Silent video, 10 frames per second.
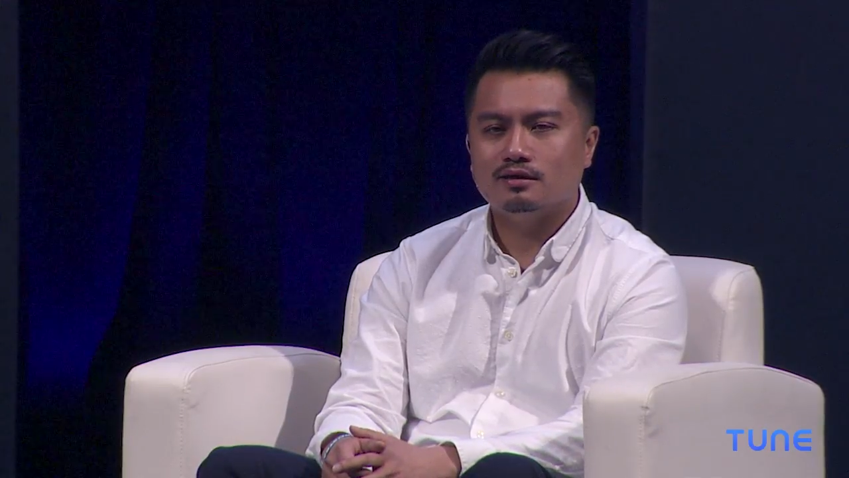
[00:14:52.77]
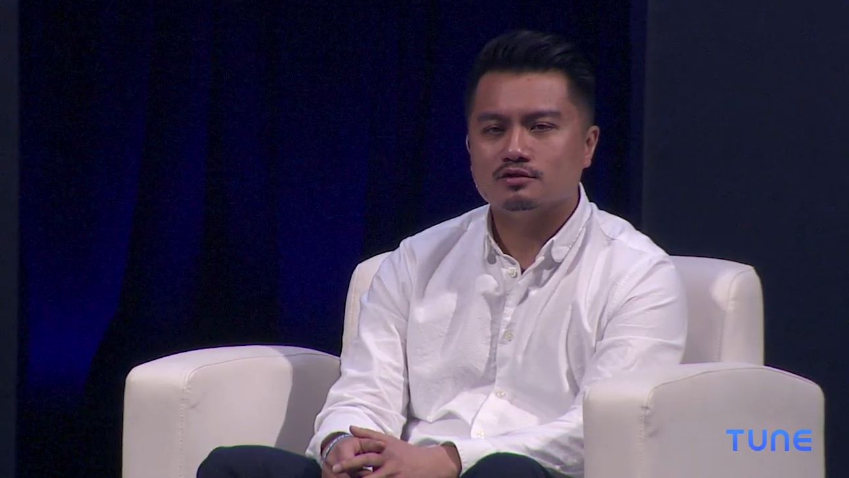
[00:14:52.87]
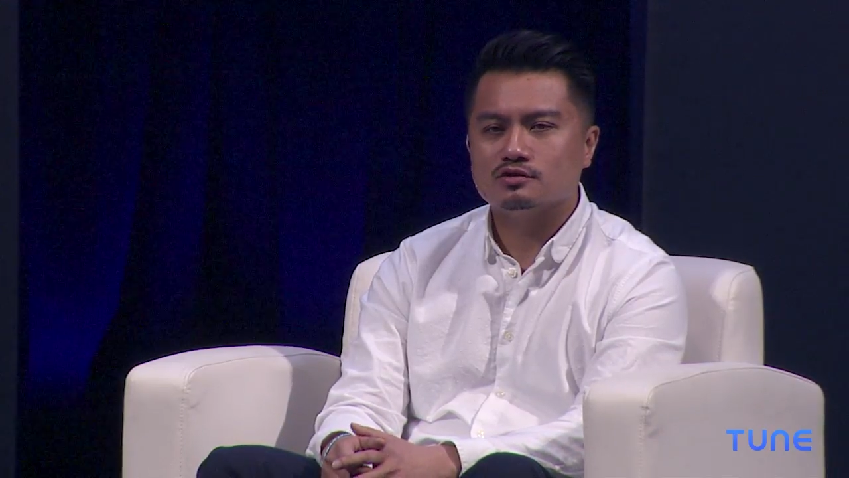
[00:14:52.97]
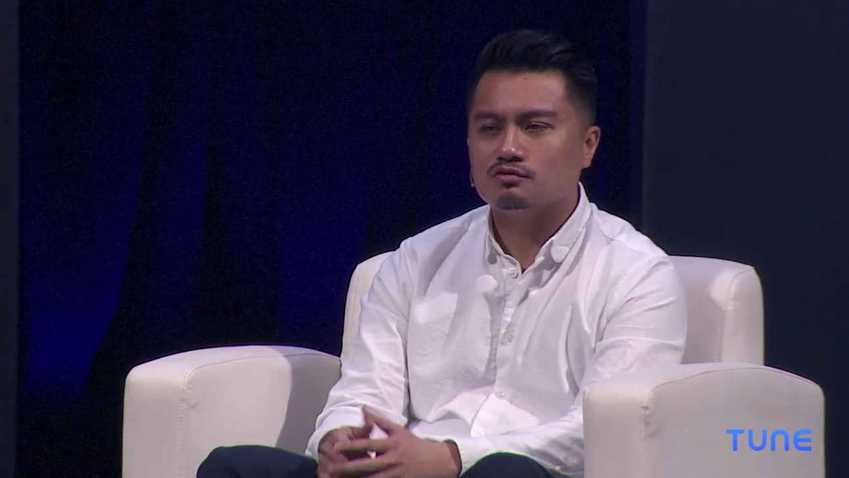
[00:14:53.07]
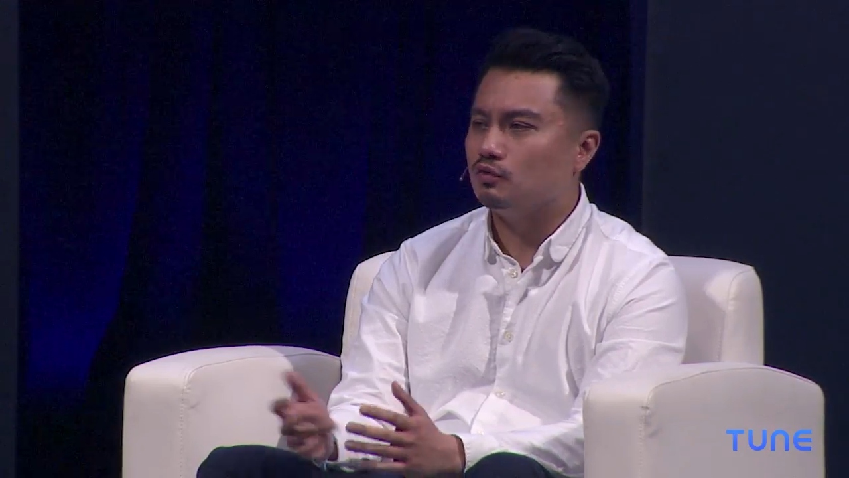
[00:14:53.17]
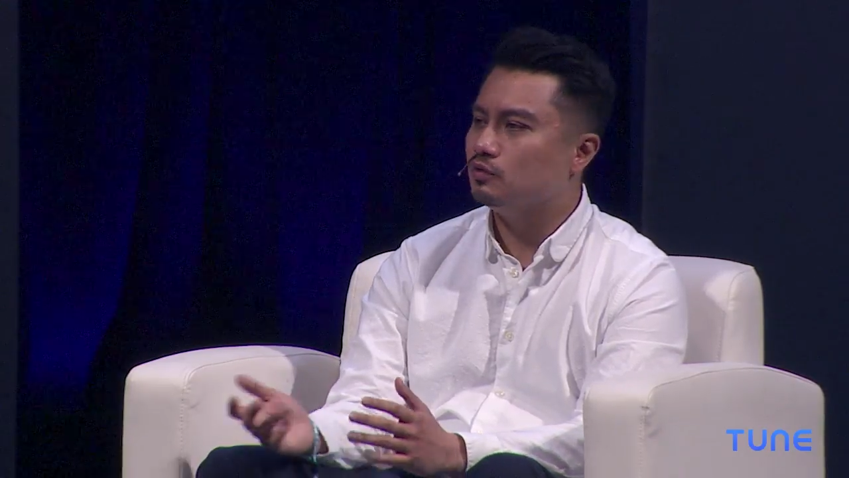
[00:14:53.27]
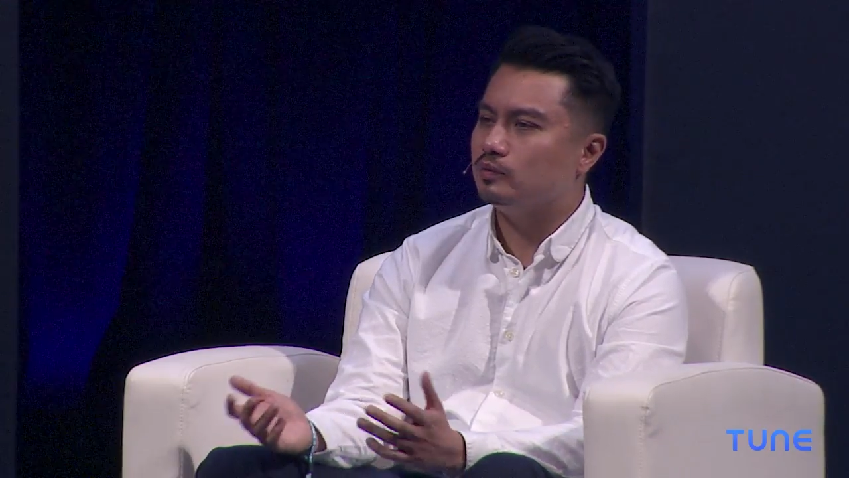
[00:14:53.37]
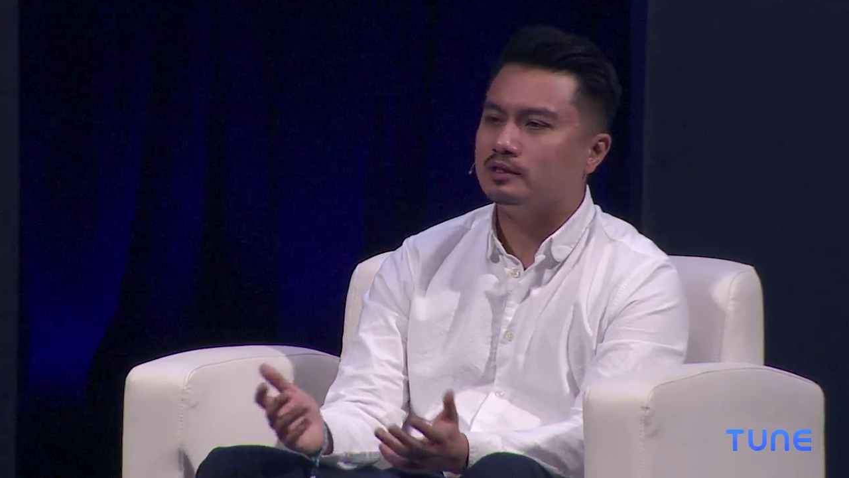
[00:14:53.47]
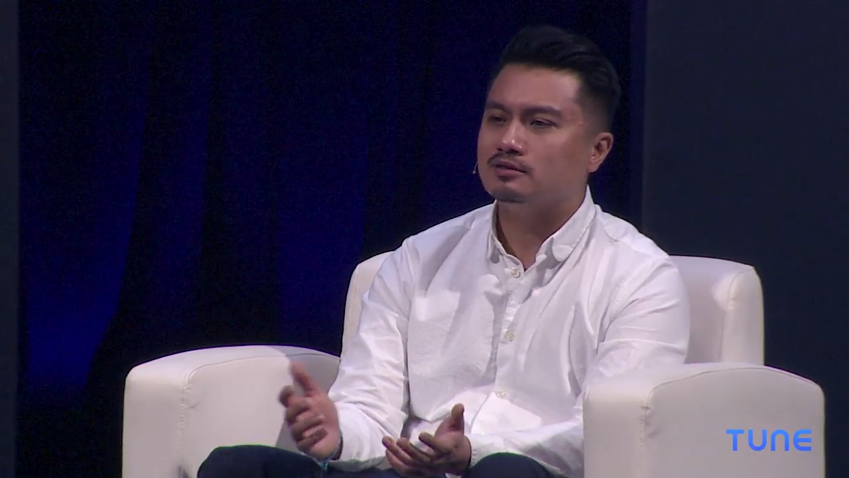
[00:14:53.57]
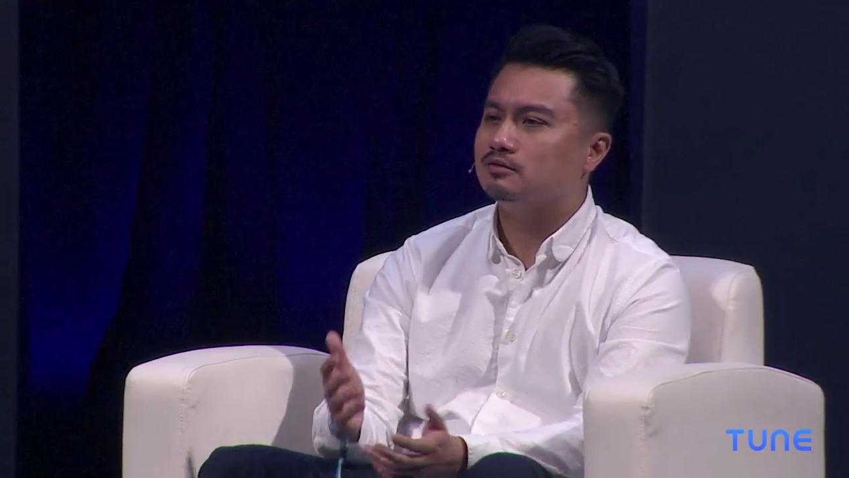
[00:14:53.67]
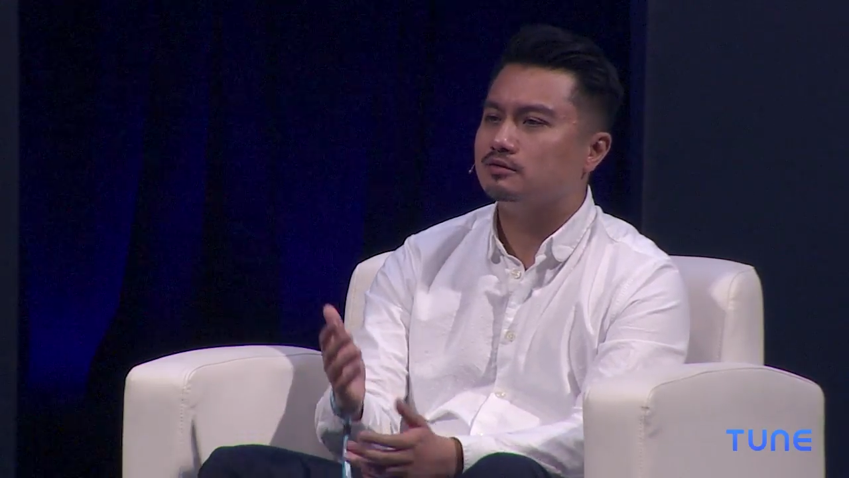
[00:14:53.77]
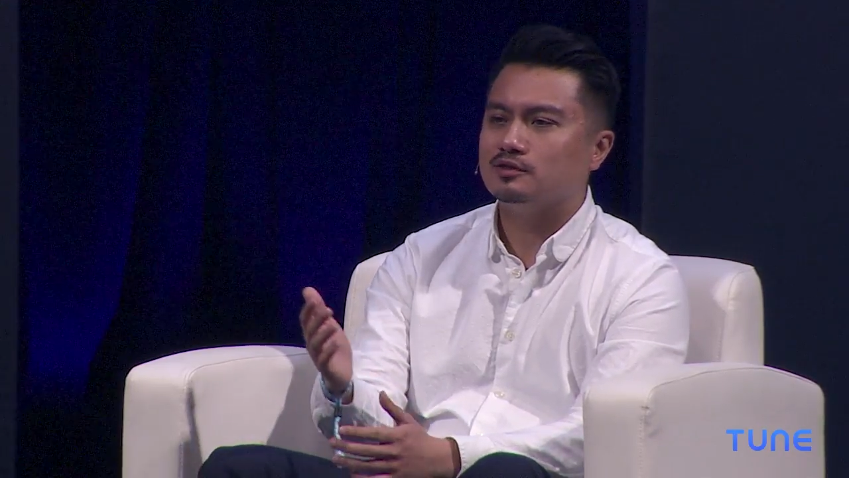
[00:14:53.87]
a scroll wheel,